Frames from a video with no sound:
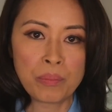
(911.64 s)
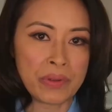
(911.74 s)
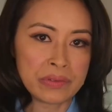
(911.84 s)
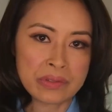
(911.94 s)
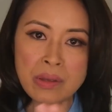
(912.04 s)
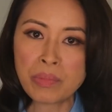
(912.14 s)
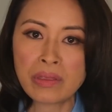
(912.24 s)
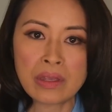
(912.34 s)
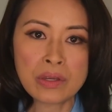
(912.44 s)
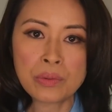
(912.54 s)
but
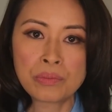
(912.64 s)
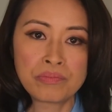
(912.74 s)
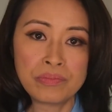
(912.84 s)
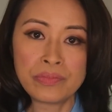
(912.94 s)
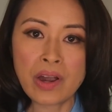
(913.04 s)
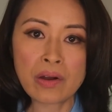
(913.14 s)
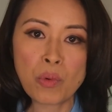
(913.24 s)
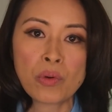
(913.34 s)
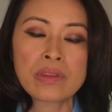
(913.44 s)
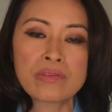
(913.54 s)
something that you are
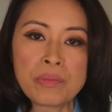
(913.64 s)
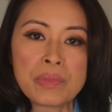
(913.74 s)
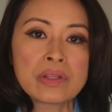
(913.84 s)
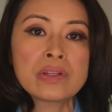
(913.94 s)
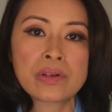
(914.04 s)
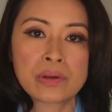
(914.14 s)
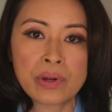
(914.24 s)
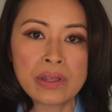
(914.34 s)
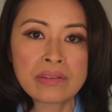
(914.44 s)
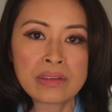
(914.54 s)
more than familiar
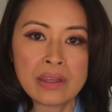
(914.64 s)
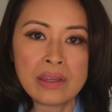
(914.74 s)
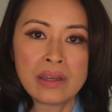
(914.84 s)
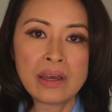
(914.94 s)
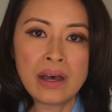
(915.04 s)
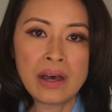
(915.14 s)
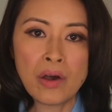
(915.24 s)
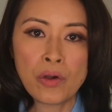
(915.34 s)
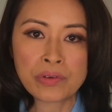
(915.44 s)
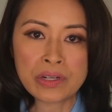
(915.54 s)
with
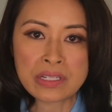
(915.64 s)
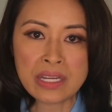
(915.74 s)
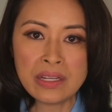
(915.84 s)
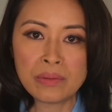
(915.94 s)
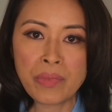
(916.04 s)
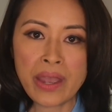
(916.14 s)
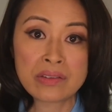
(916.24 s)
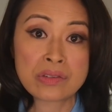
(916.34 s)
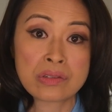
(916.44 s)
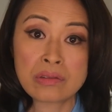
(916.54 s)
over at Diem,
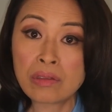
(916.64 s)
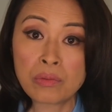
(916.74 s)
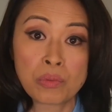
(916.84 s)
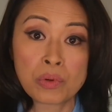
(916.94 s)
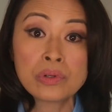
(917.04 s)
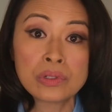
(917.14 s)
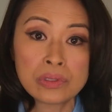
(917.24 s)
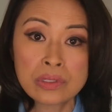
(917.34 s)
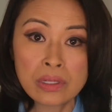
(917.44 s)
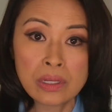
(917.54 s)
as the
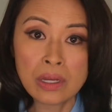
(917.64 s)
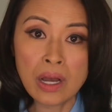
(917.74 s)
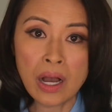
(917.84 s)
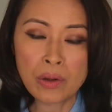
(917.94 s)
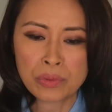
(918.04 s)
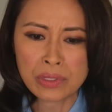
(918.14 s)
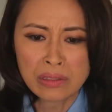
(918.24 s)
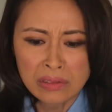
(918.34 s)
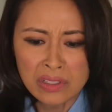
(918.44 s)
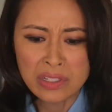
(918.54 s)
world
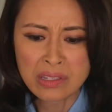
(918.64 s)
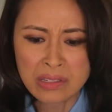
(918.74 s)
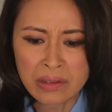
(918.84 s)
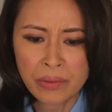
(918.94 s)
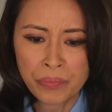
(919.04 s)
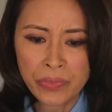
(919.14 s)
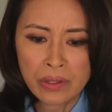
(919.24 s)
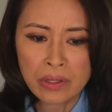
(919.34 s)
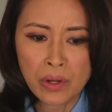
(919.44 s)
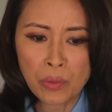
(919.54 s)
really looks,
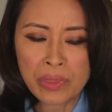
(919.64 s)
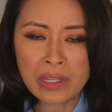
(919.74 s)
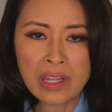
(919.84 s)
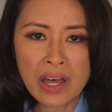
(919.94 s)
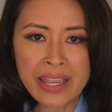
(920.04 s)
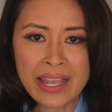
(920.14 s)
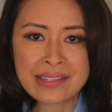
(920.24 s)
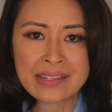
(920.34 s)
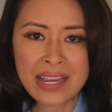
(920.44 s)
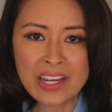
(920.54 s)
with a lot of
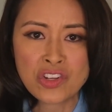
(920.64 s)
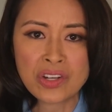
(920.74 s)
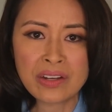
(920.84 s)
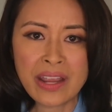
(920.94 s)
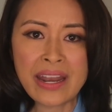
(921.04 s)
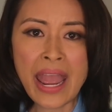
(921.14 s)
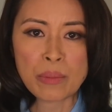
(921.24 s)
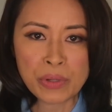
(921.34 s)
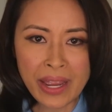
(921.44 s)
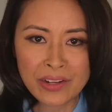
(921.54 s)
hesitation and
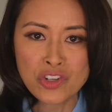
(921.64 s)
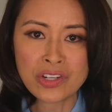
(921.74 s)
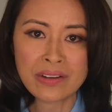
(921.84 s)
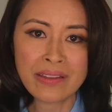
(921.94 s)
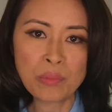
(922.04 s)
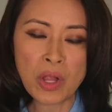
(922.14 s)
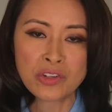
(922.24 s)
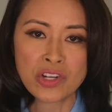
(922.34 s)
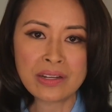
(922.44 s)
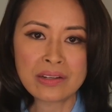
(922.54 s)
apprehension at the
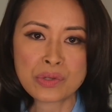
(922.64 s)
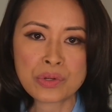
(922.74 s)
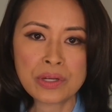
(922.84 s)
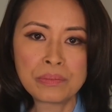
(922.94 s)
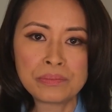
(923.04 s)
blockchain industry.